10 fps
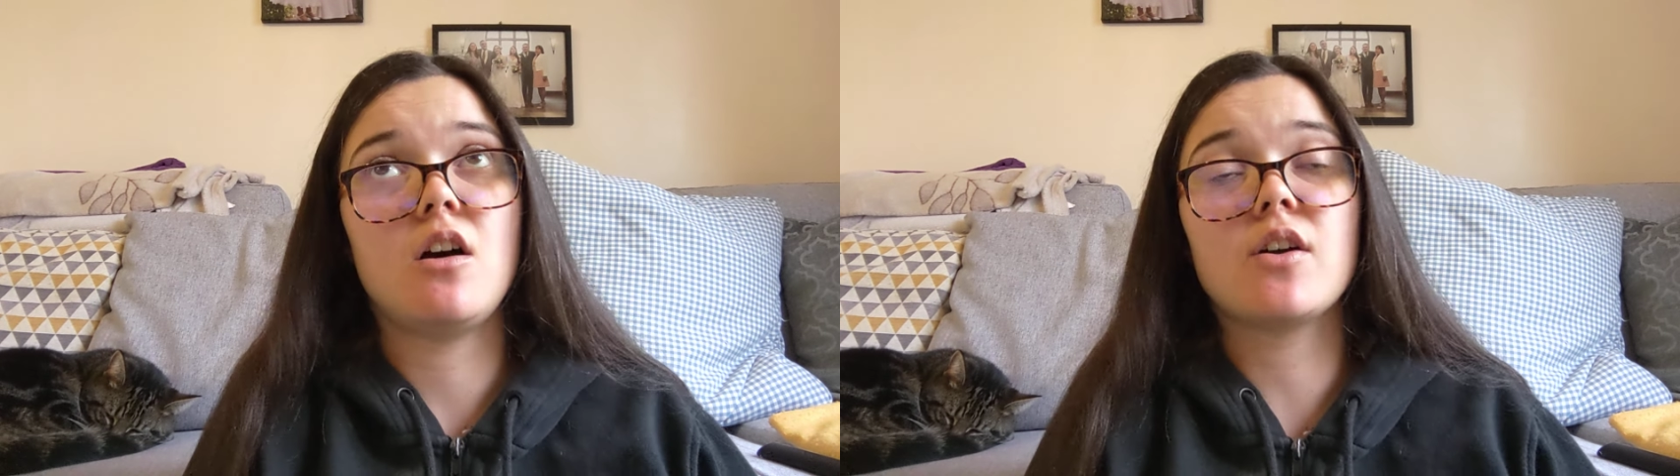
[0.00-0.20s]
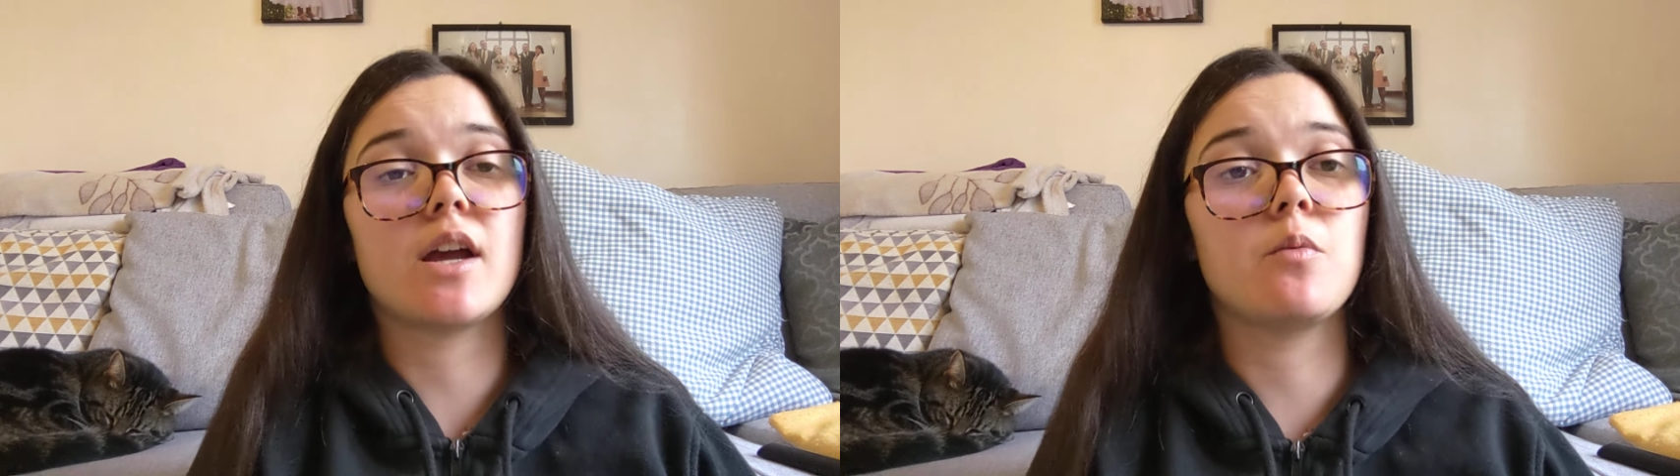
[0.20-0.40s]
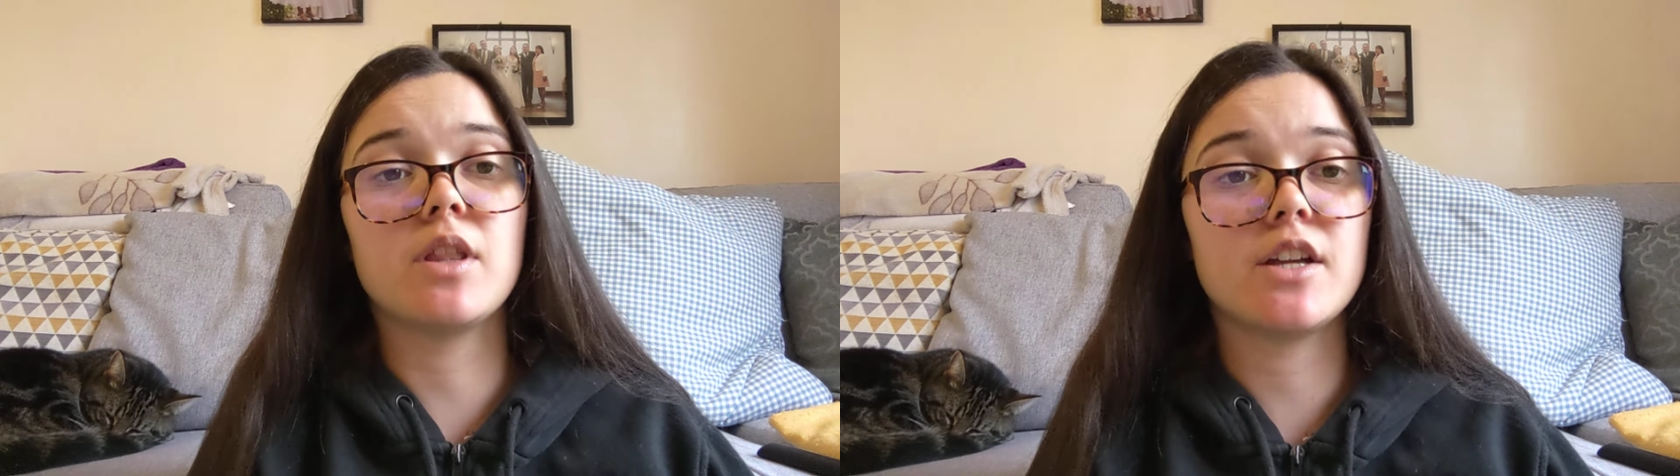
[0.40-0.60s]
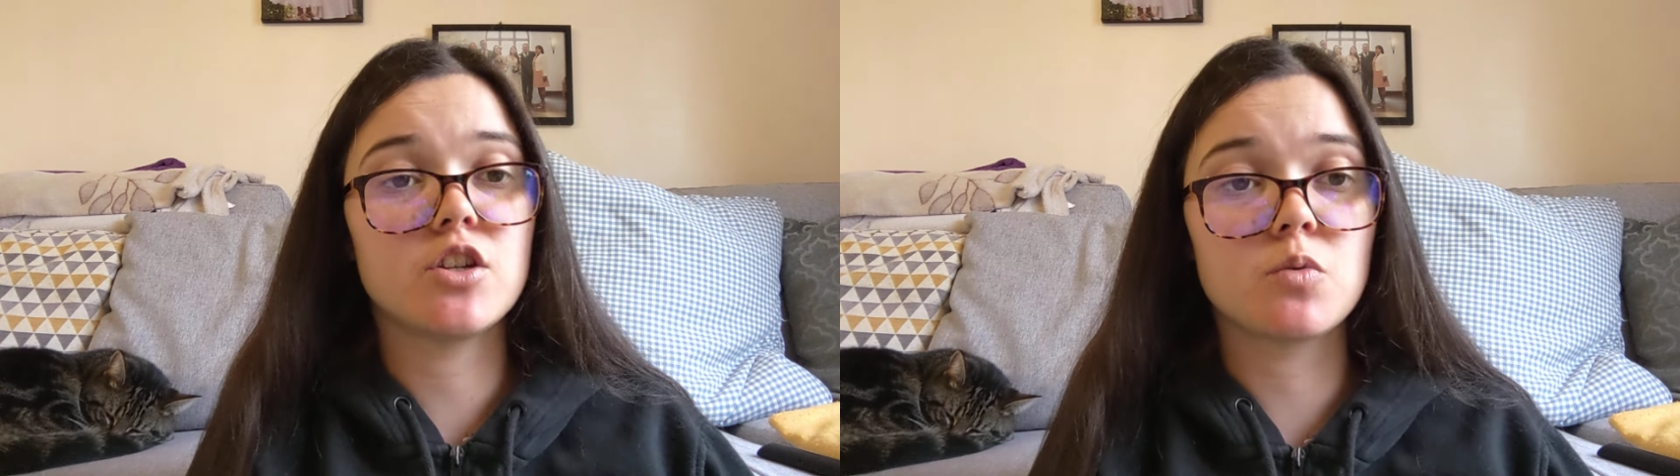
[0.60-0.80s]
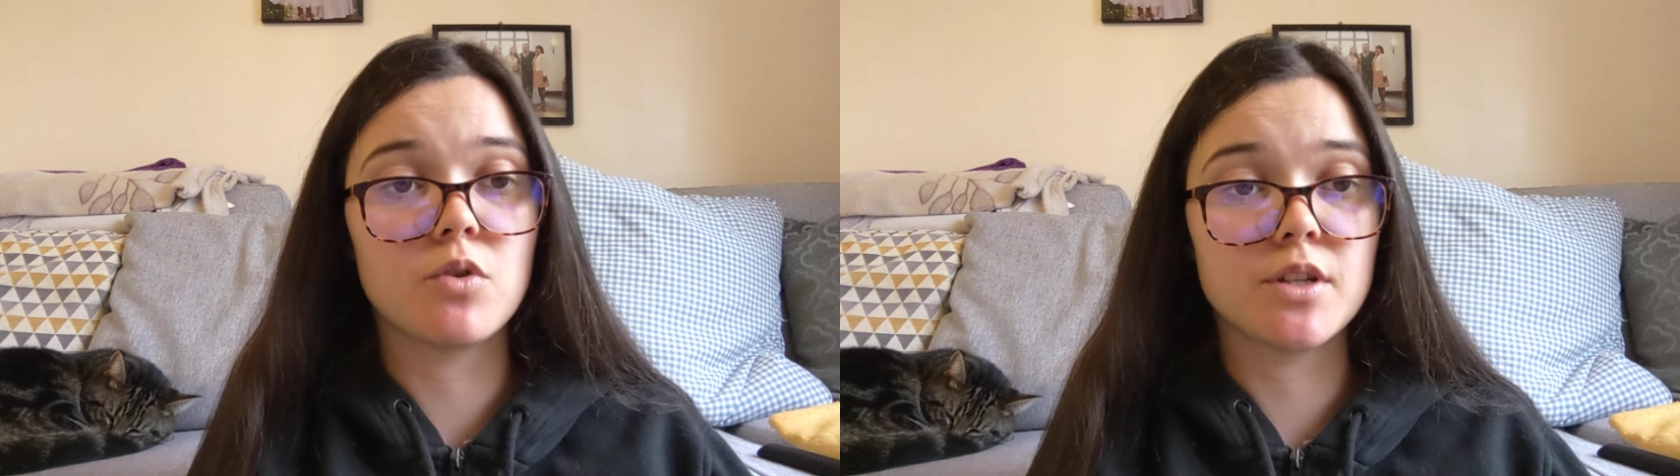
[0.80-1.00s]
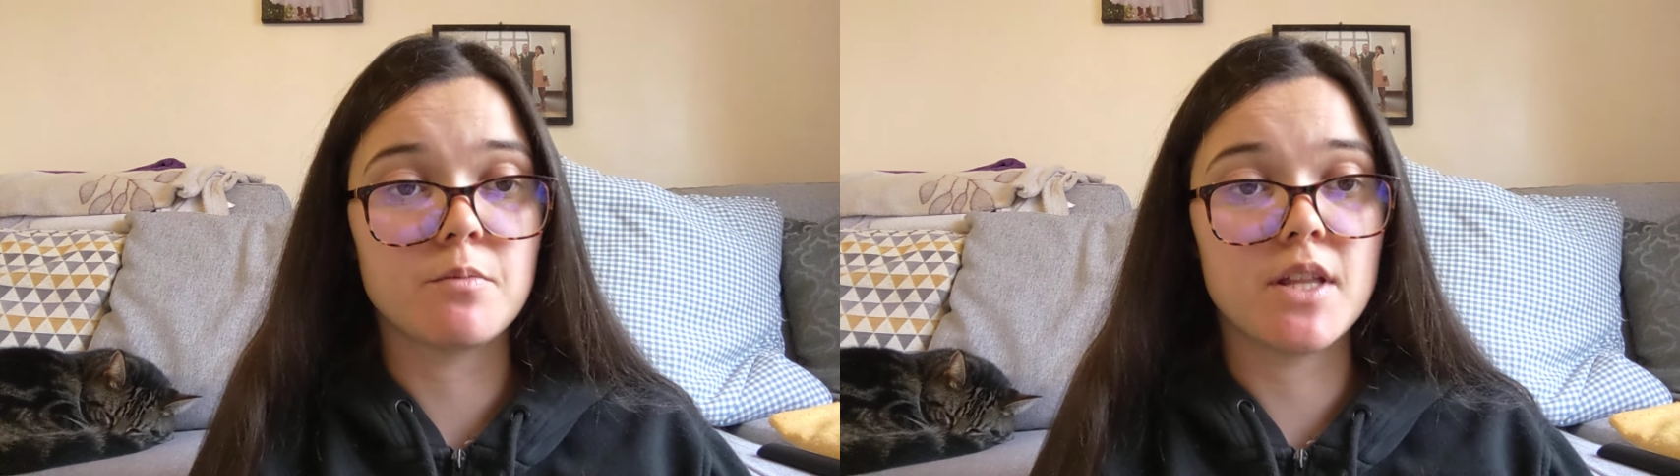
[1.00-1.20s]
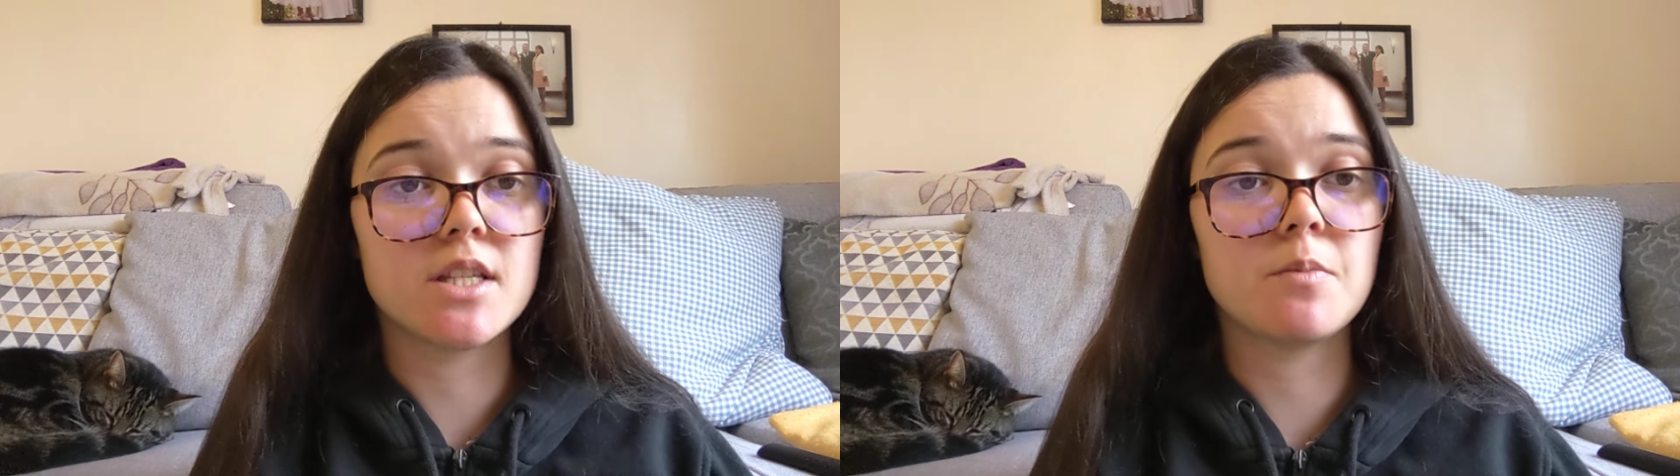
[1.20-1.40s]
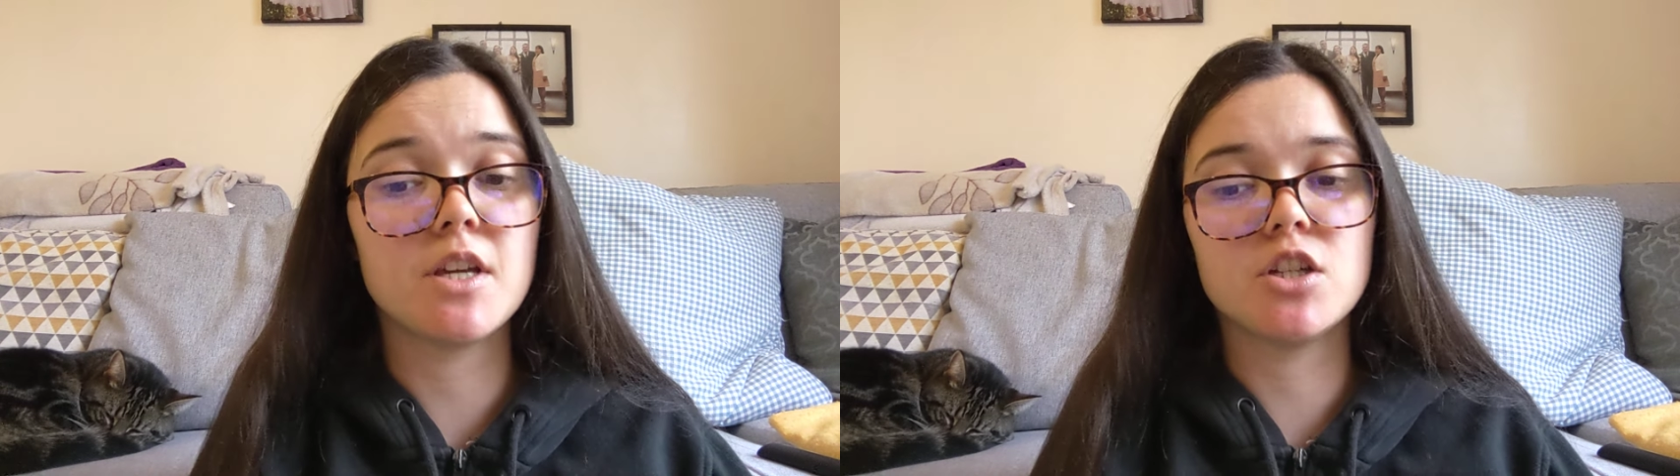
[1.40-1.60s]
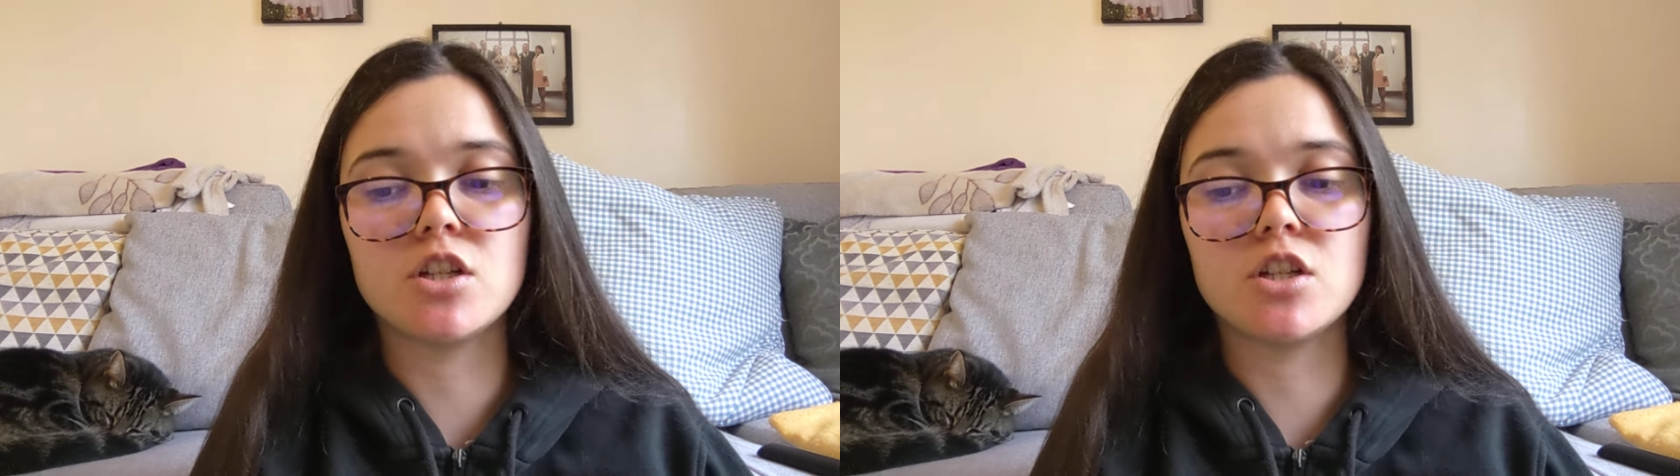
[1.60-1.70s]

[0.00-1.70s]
okay, well that just wasn't meant to be.